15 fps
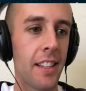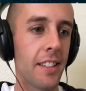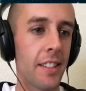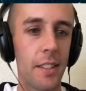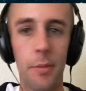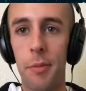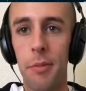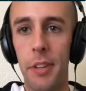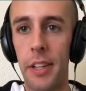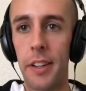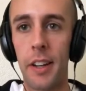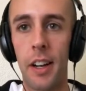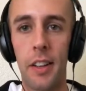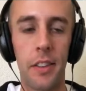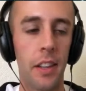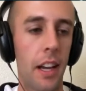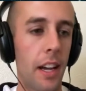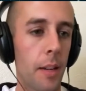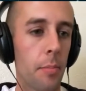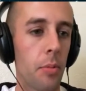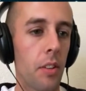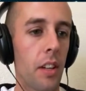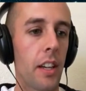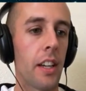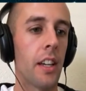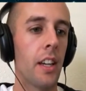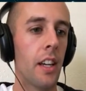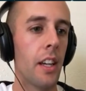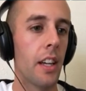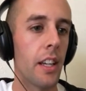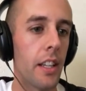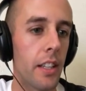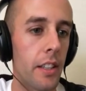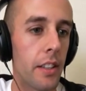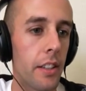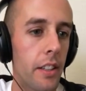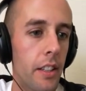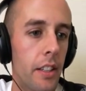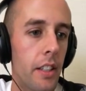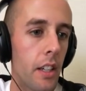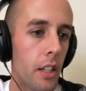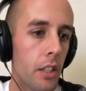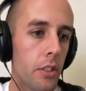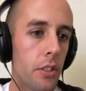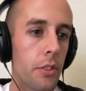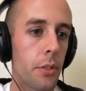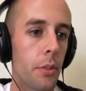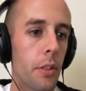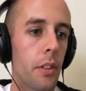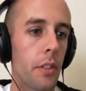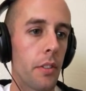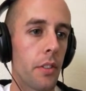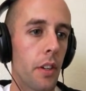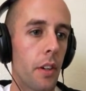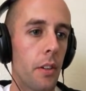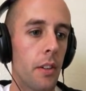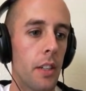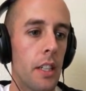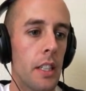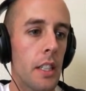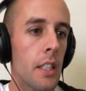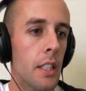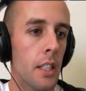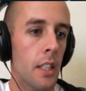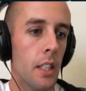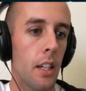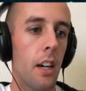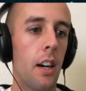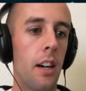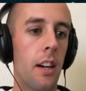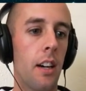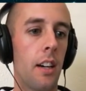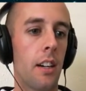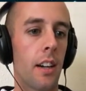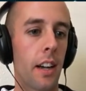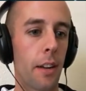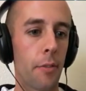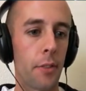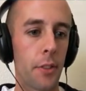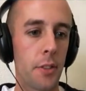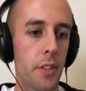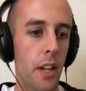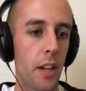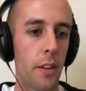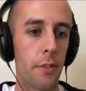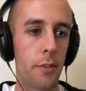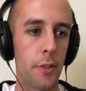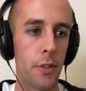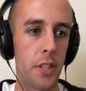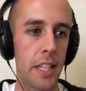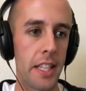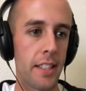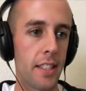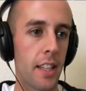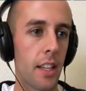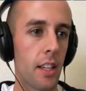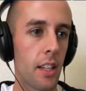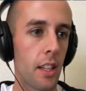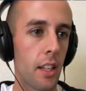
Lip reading: to even figure out how to play in the tutorial. So, I got first disc.